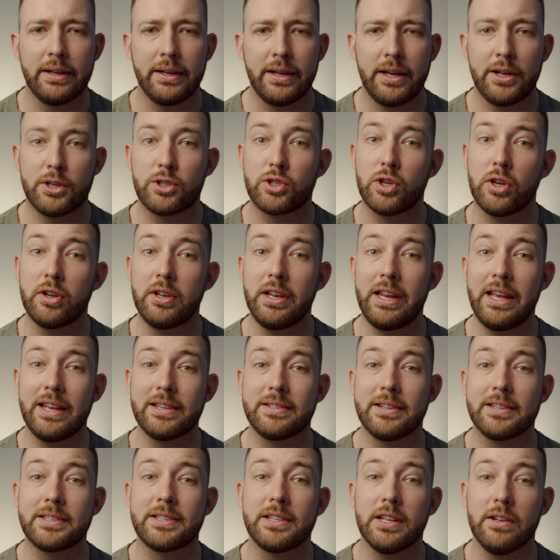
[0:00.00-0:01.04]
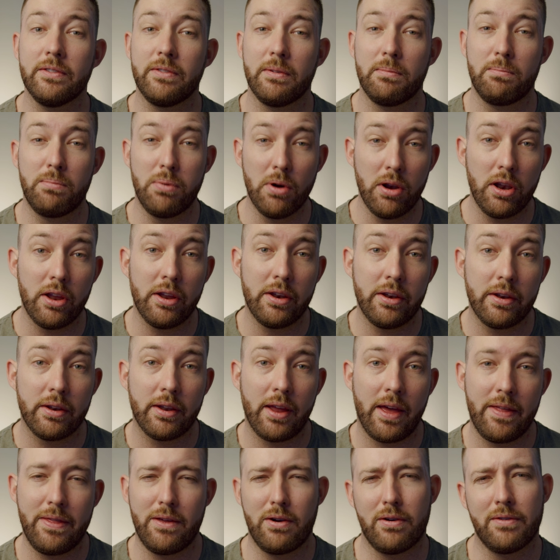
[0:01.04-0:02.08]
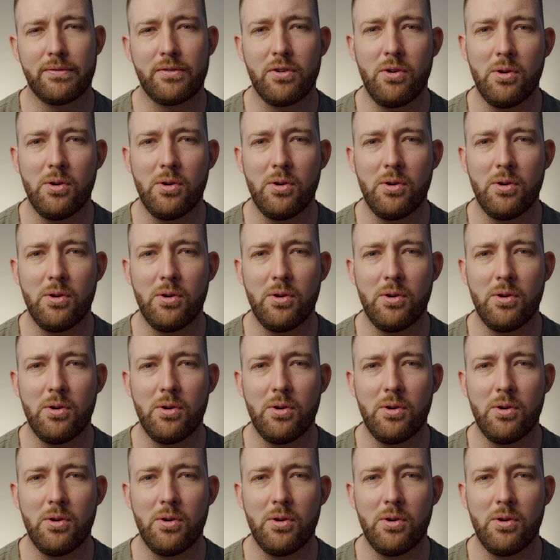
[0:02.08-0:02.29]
It certainly isn't a silver bullet, and there are of